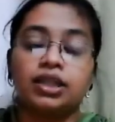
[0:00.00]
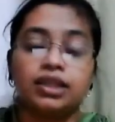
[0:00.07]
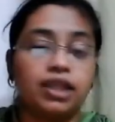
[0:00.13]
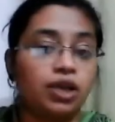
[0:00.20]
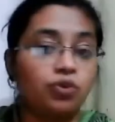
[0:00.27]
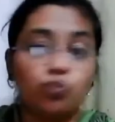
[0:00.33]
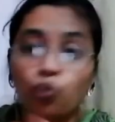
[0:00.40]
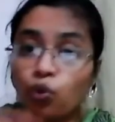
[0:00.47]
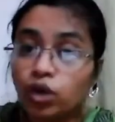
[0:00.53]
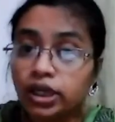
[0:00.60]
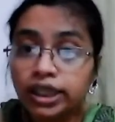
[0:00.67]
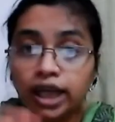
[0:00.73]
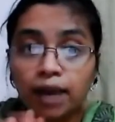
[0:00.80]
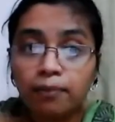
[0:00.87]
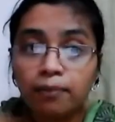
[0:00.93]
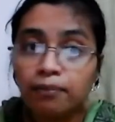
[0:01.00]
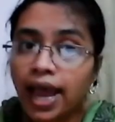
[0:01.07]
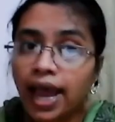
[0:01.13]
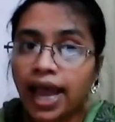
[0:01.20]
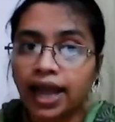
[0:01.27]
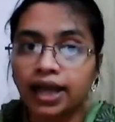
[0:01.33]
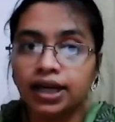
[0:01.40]
They won't come
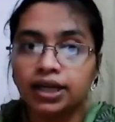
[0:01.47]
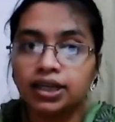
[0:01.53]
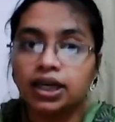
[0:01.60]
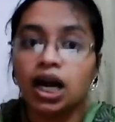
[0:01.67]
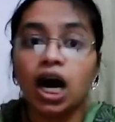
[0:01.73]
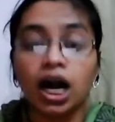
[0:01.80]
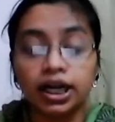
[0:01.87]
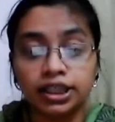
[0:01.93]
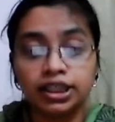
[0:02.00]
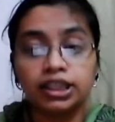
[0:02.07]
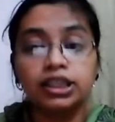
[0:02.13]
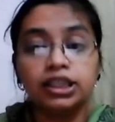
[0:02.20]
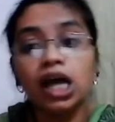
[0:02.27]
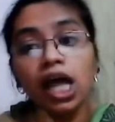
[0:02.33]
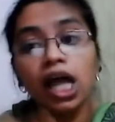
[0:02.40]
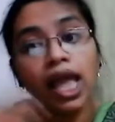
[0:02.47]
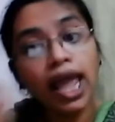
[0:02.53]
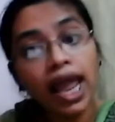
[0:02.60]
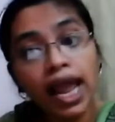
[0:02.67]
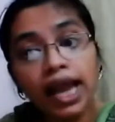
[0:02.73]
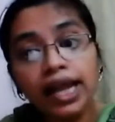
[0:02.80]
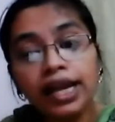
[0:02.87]
back until the
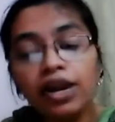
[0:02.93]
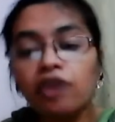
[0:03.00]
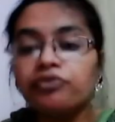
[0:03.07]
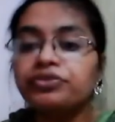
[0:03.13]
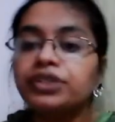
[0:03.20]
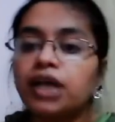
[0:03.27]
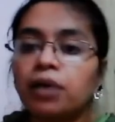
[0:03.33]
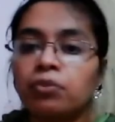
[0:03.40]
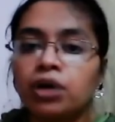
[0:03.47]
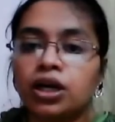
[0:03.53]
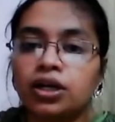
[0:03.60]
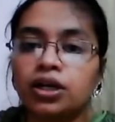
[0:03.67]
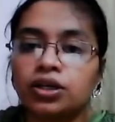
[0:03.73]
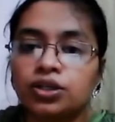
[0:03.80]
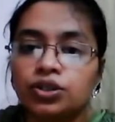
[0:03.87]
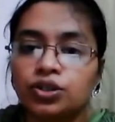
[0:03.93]
end of summer.